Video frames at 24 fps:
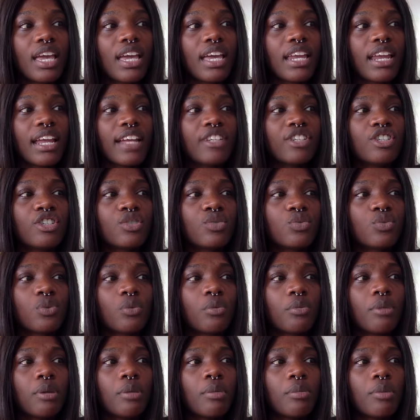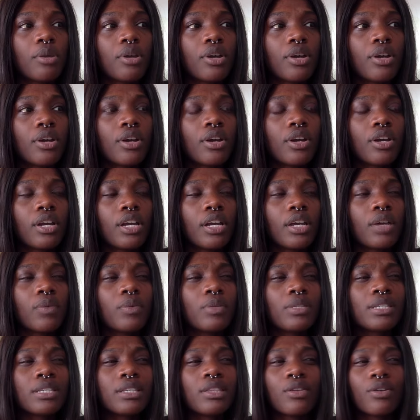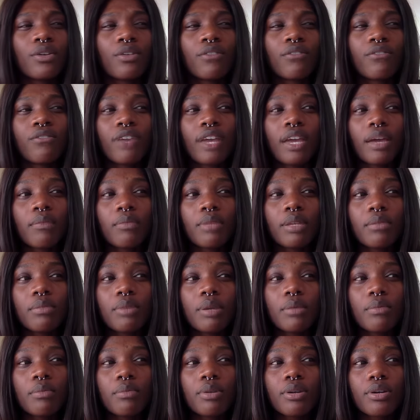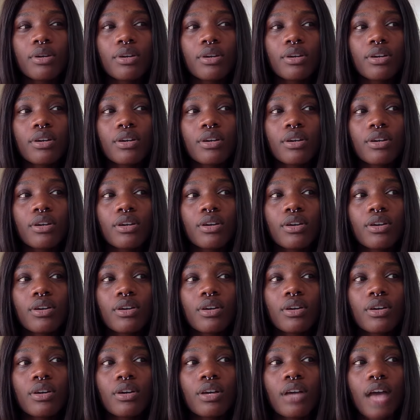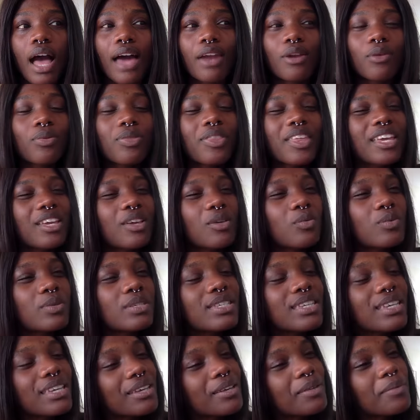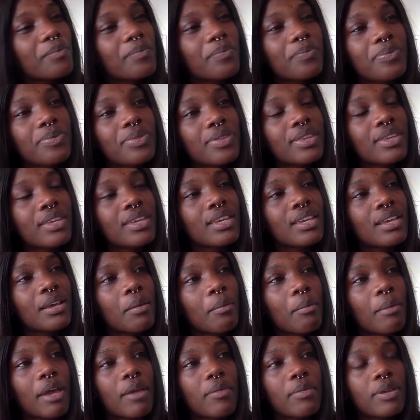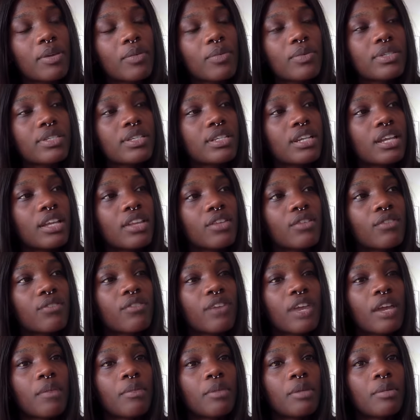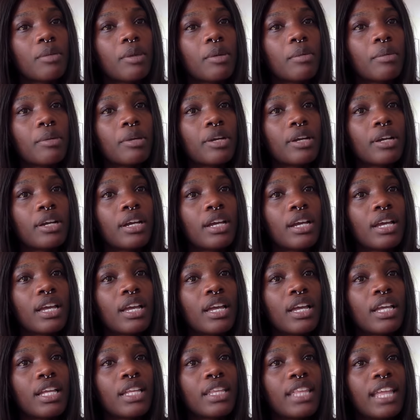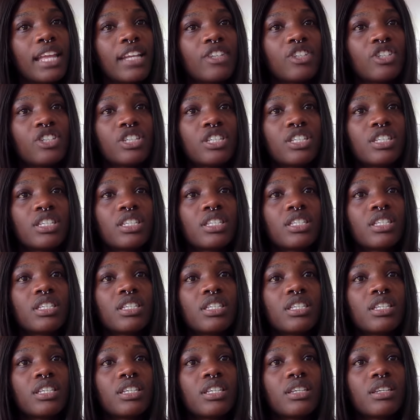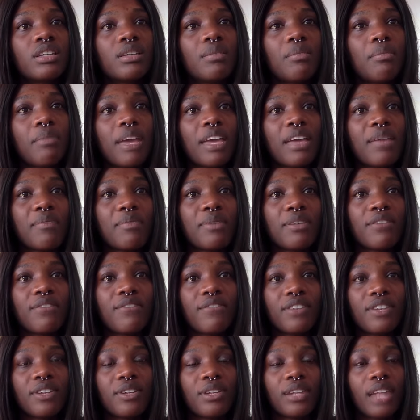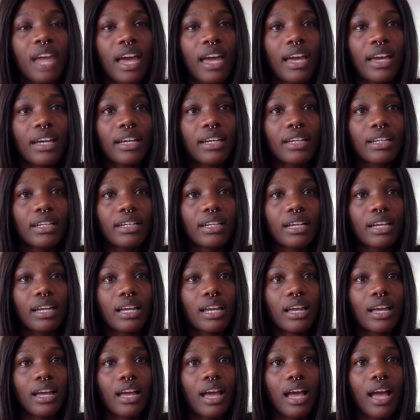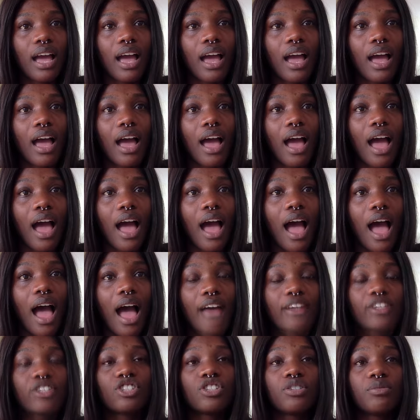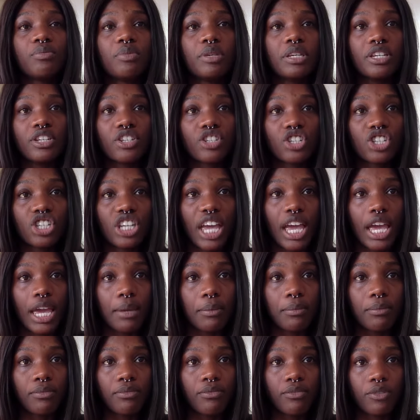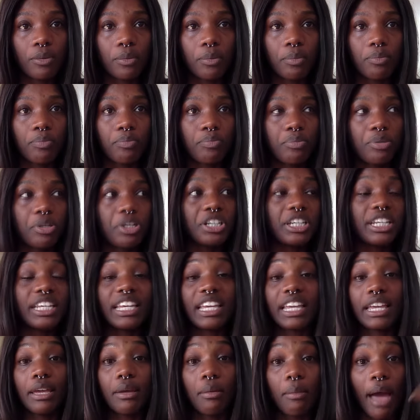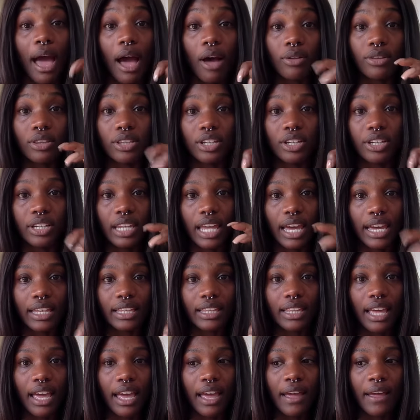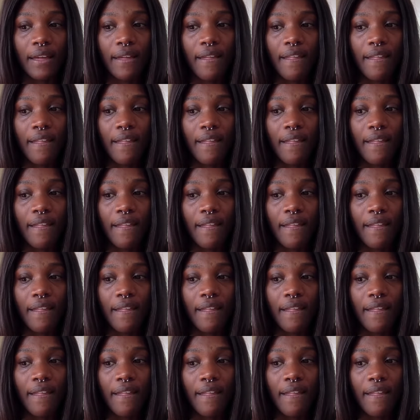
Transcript: And I just remember it was either a family member, I don't think it was him, maybe it was another family member, that just made me feel like I should be ashamed for putting him out there like that,